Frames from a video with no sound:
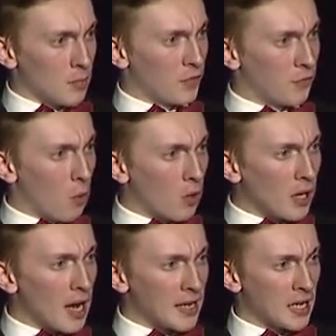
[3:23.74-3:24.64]

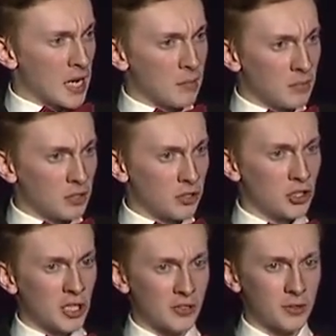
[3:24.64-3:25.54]
Before I came to
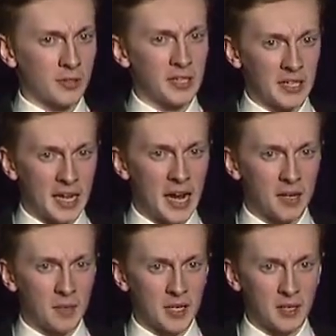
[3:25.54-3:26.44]
Chesterton
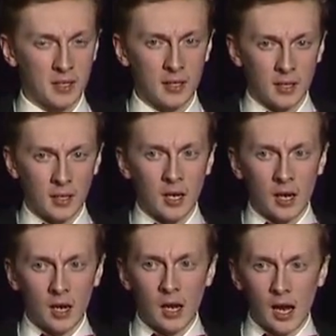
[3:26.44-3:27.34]
Academy,
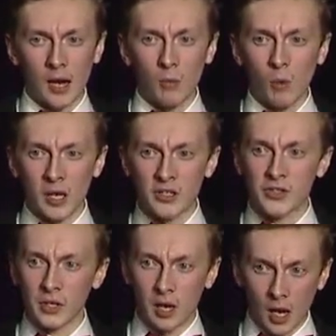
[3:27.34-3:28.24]
I
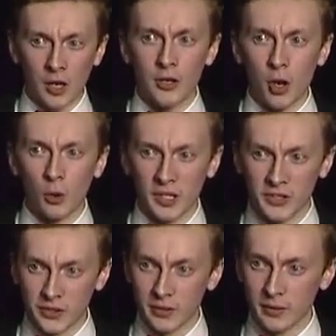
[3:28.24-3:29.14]
was
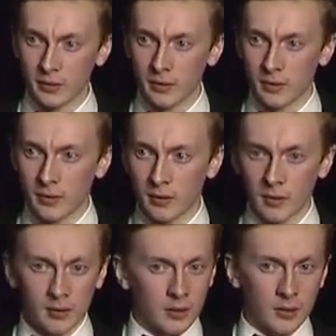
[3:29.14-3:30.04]
unnoticed,
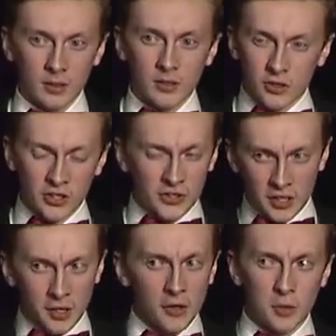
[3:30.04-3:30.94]
just
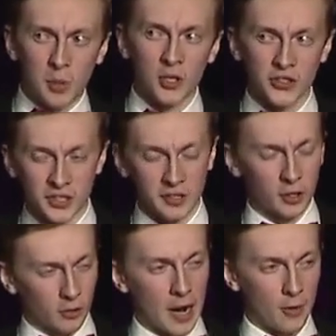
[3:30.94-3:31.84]
another person in
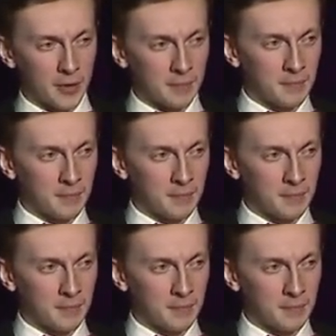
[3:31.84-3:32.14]
the crowd.